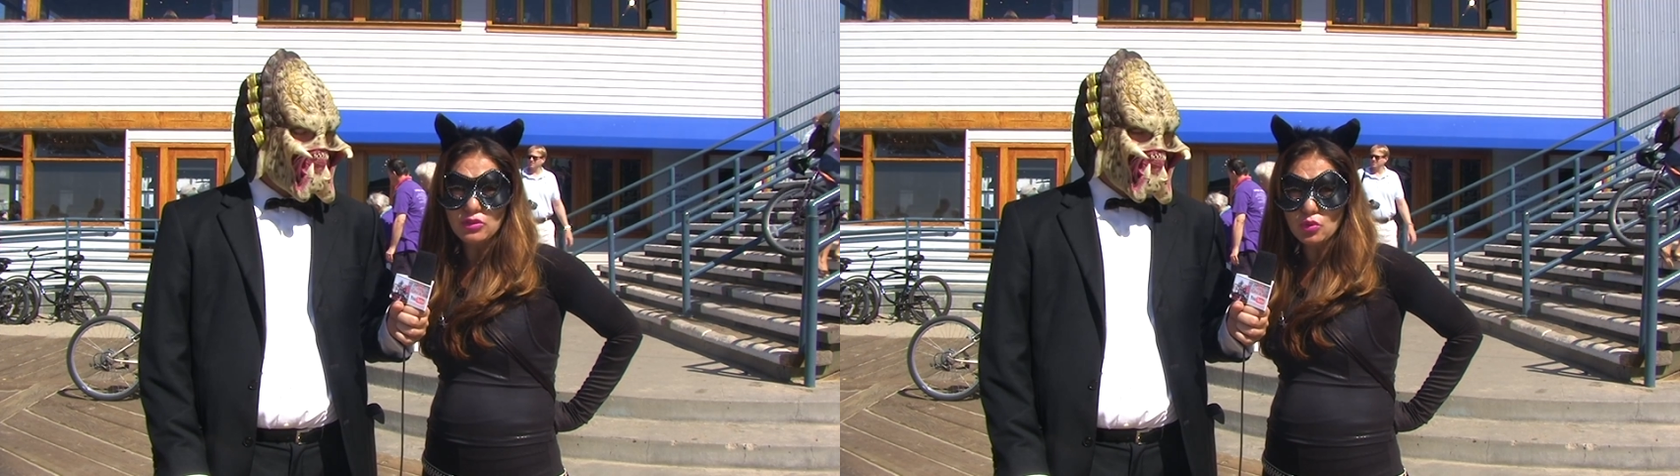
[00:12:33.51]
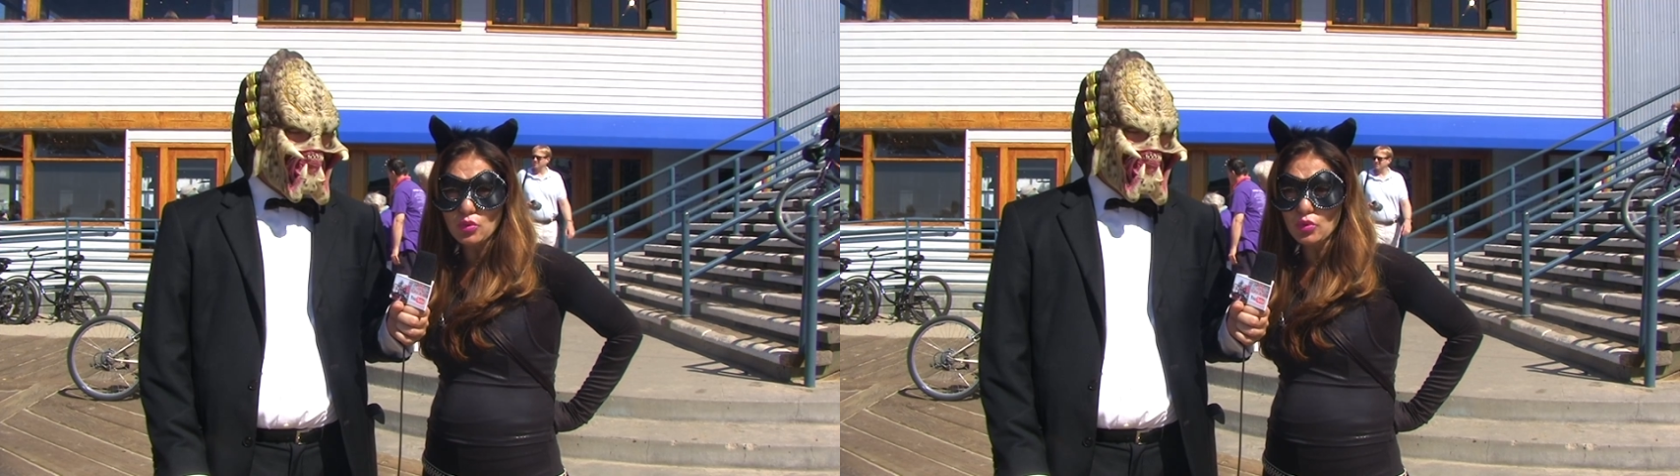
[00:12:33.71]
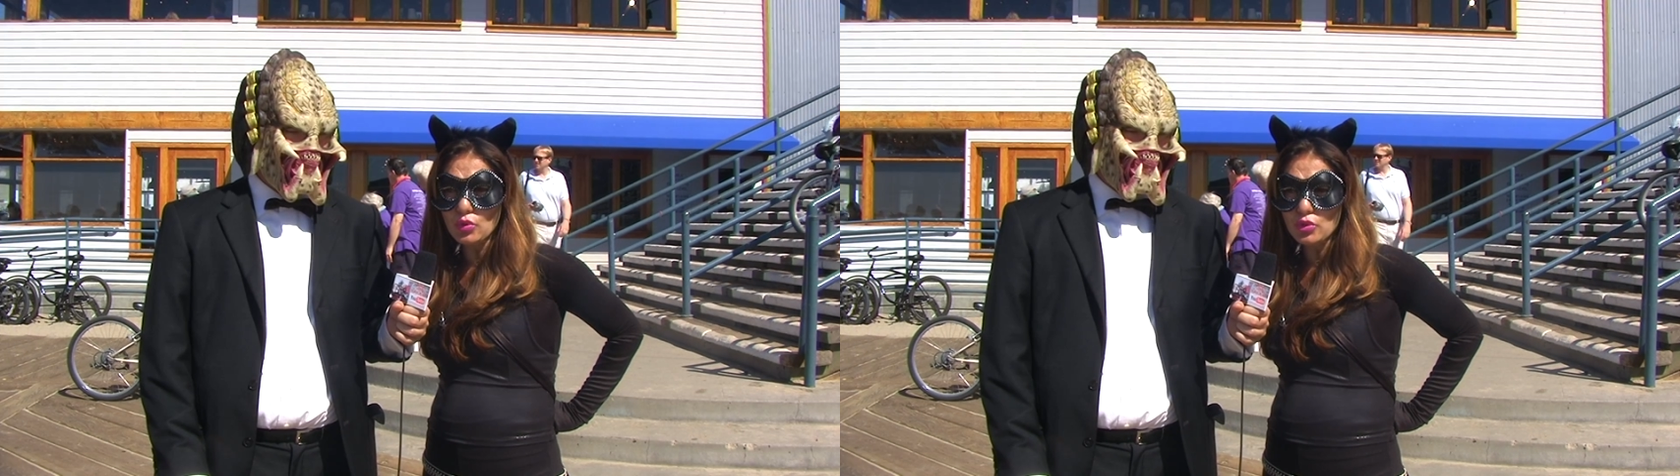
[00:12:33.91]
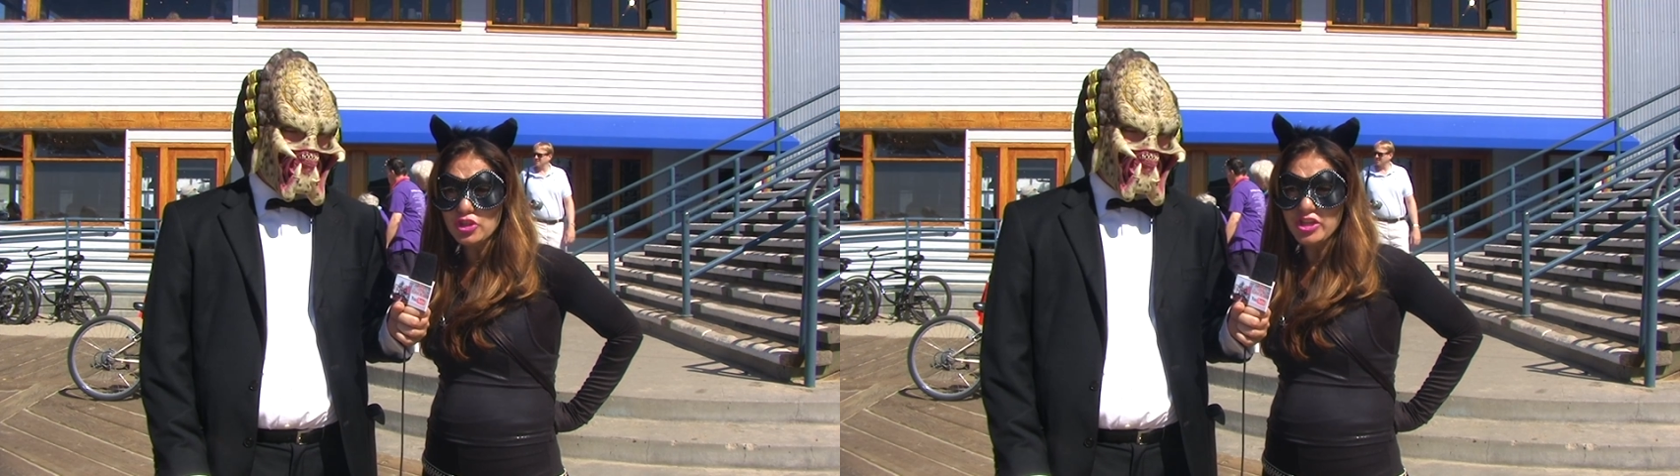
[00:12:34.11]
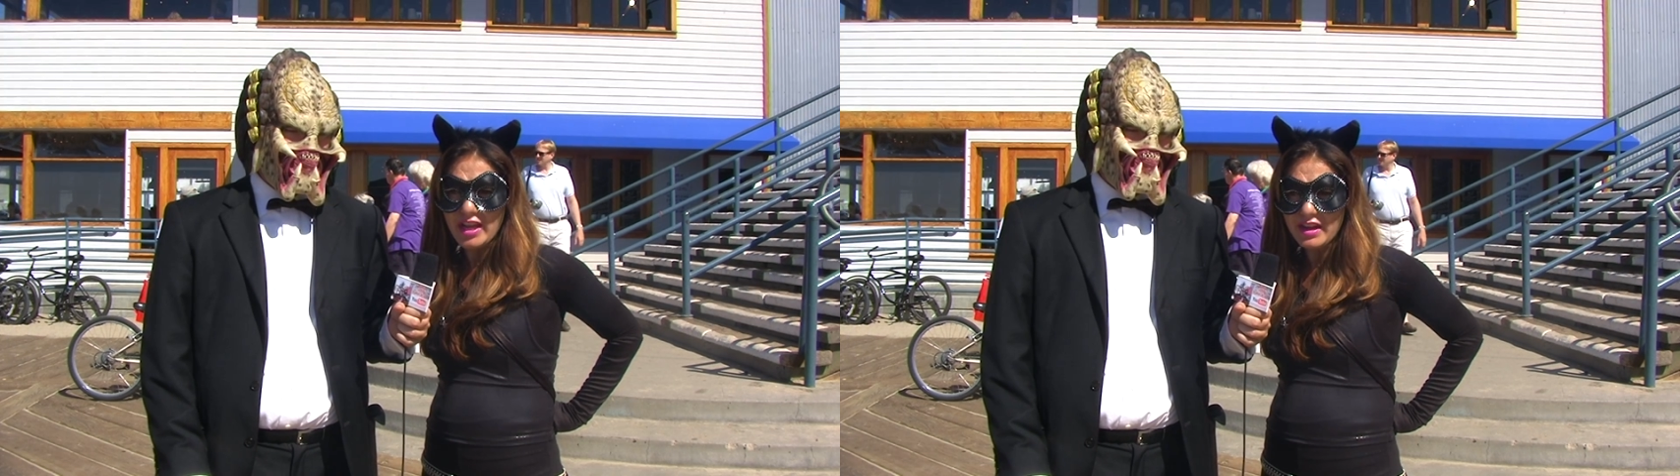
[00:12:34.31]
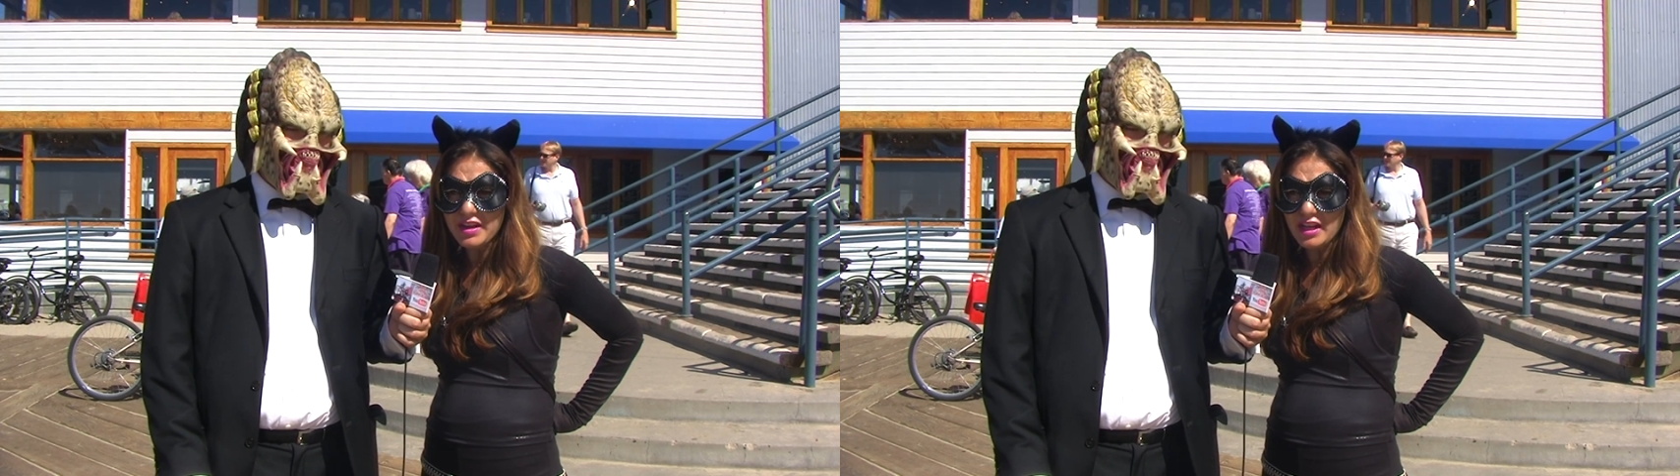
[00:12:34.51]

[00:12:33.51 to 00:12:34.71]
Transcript: to share